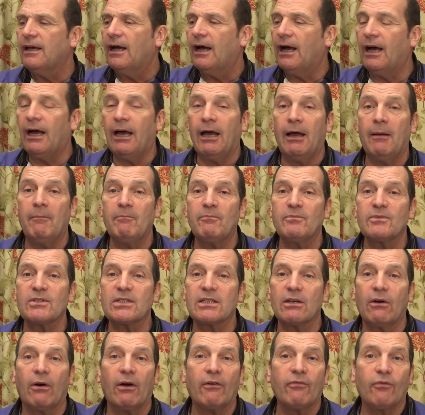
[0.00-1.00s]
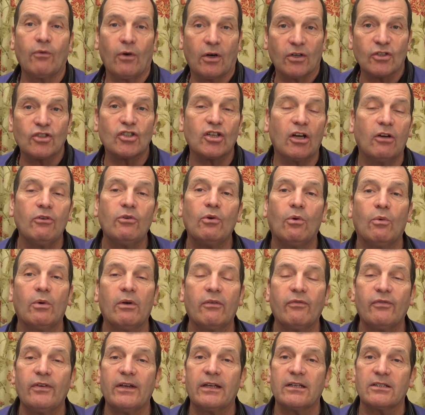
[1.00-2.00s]
So I thought I'd show you all
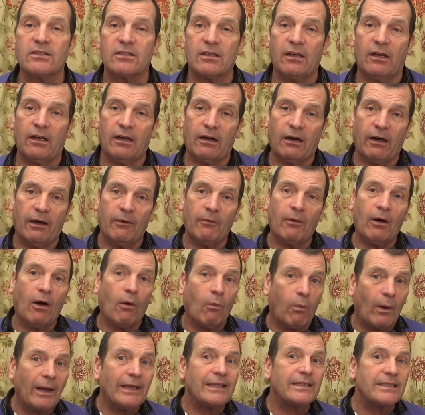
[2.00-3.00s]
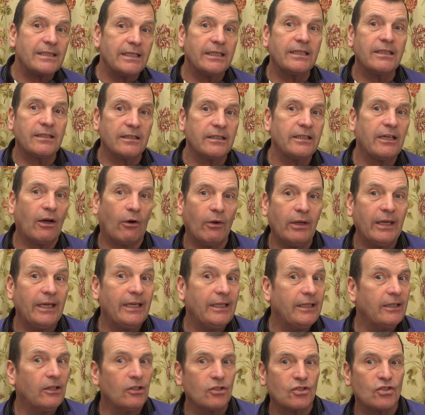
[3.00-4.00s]
the figures that are waiting,
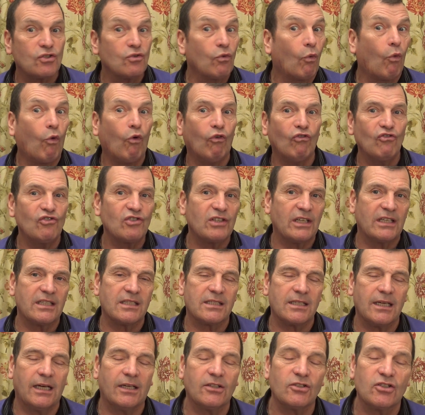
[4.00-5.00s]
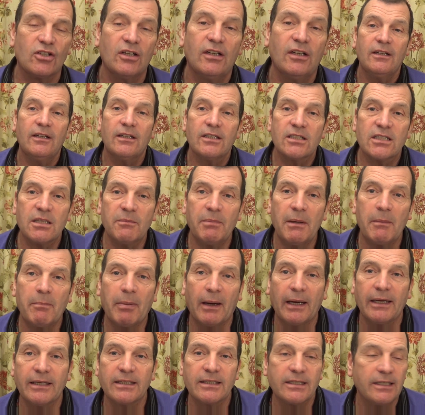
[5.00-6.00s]
in the stores as such to be
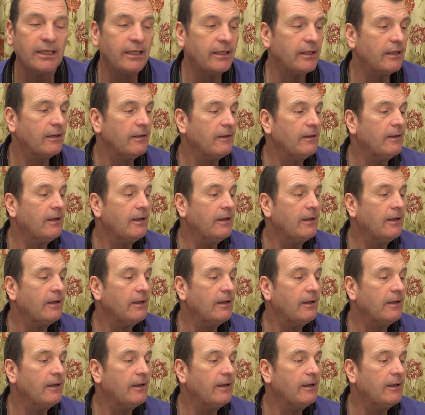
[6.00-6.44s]
painted,